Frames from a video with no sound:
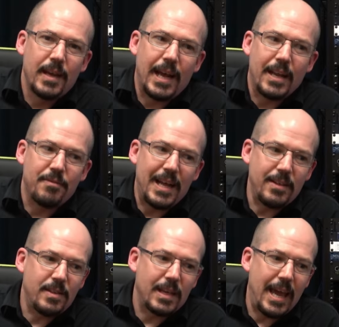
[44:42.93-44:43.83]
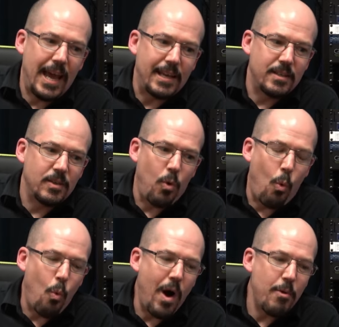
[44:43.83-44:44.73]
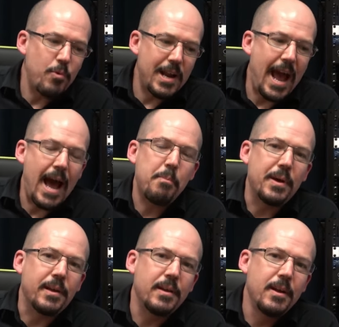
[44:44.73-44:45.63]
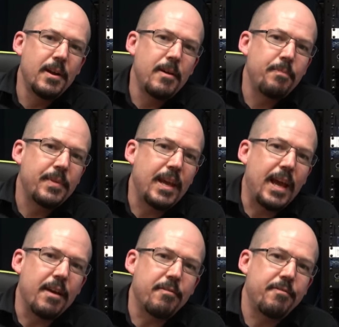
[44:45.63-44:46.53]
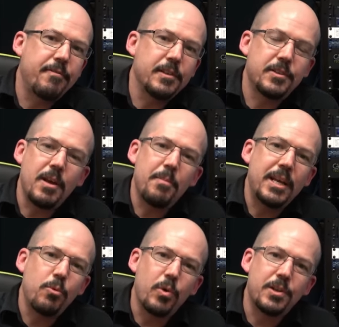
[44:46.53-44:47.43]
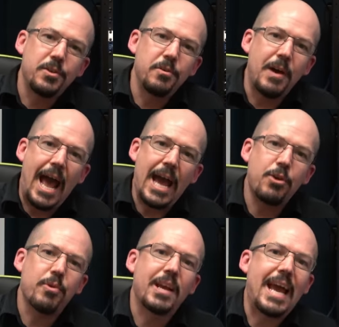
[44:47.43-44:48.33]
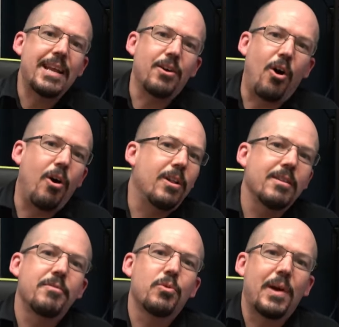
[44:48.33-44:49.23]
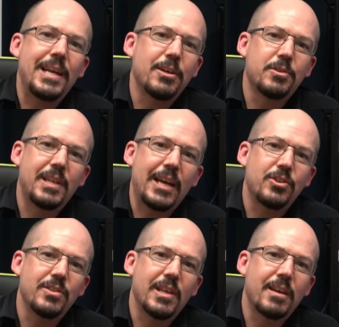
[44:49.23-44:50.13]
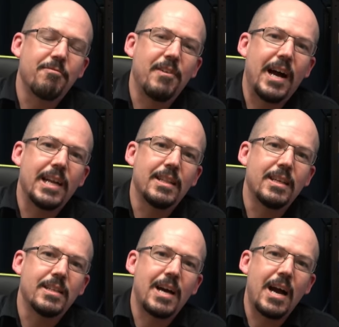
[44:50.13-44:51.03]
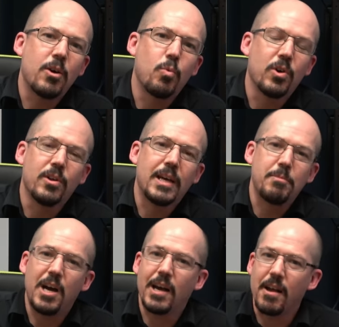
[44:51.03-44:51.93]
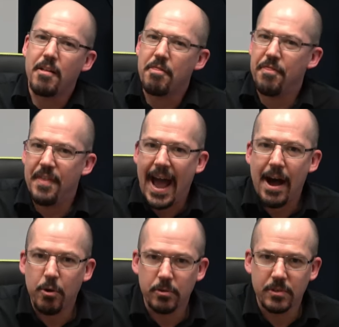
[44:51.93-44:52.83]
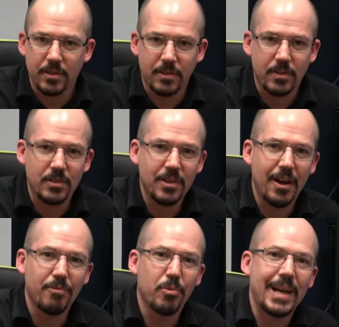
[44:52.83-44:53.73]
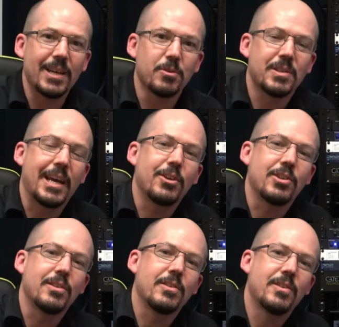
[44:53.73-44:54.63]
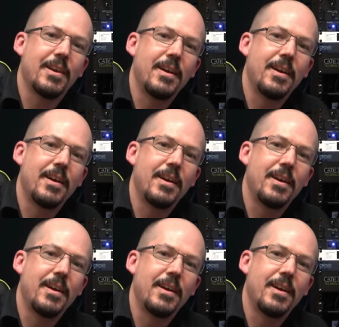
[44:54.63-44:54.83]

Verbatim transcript: And if that's the case, what would happen if somebody were to aggregate all of the radio stations they can find in the entire world, I'm talking thousands of radio stations,